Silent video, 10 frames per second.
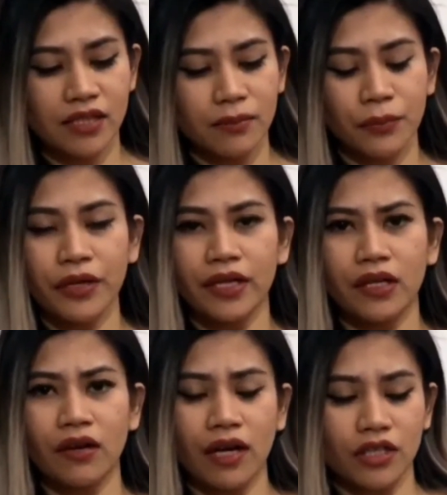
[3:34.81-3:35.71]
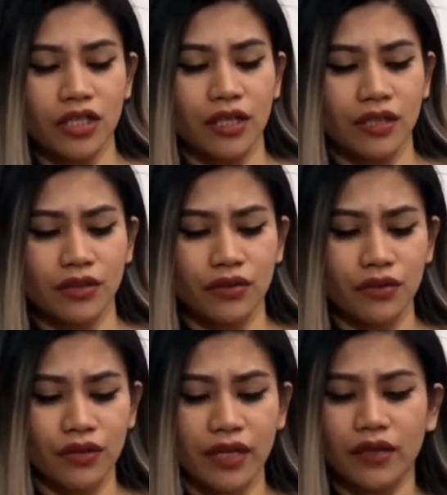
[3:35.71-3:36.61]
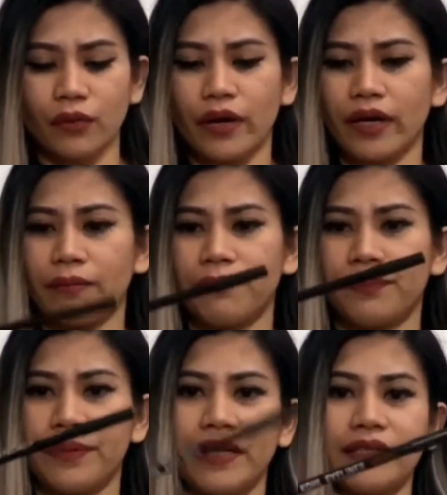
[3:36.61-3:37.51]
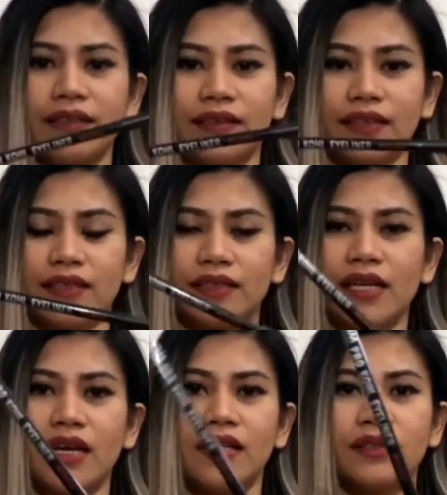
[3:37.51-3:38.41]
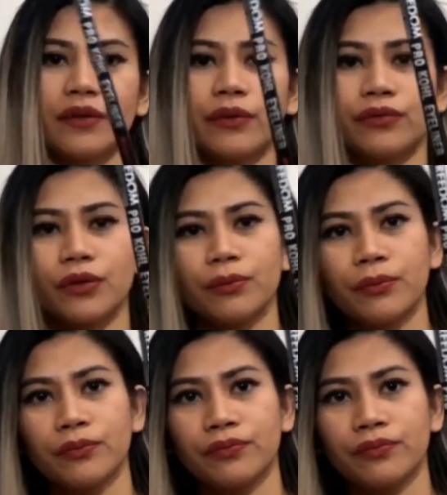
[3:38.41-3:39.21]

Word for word: is pretty long actually so you get quite a bit in this so for